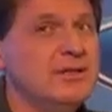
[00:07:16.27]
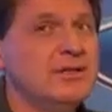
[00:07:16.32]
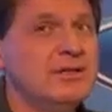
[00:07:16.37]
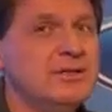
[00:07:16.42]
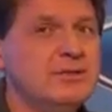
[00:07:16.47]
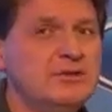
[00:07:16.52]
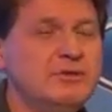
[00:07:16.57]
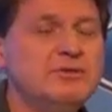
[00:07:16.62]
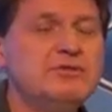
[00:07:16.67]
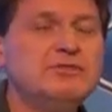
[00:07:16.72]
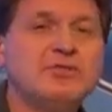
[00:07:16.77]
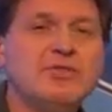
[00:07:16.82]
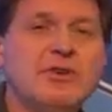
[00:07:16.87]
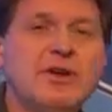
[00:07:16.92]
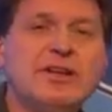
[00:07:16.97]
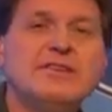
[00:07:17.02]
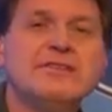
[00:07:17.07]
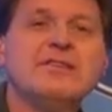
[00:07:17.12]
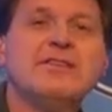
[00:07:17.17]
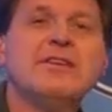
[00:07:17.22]
New
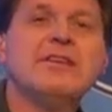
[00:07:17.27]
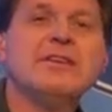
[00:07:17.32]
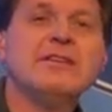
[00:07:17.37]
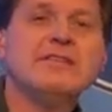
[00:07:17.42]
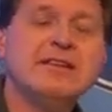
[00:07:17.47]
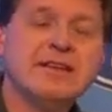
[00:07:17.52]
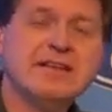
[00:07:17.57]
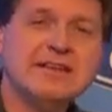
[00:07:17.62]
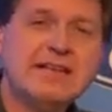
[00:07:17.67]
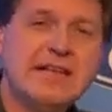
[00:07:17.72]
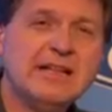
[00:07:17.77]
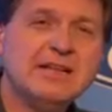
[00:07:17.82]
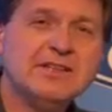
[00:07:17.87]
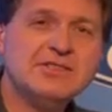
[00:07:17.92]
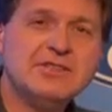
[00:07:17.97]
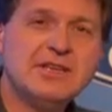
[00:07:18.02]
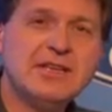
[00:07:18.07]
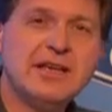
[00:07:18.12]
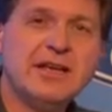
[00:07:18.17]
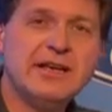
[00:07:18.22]
Trends
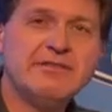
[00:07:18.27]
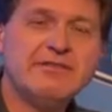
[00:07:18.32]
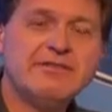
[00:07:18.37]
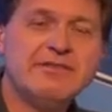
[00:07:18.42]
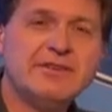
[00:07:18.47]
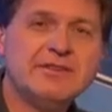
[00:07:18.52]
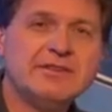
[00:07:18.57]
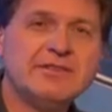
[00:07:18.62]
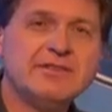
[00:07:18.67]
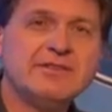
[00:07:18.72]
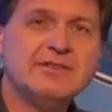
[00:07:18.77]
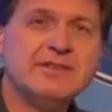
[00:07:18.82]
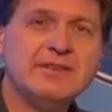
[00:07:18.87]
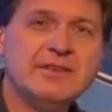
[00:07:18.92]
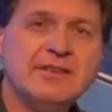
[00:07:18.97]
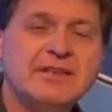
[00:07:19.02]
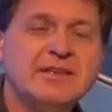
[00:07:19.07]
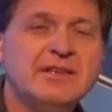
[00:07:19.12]
Technology Conference.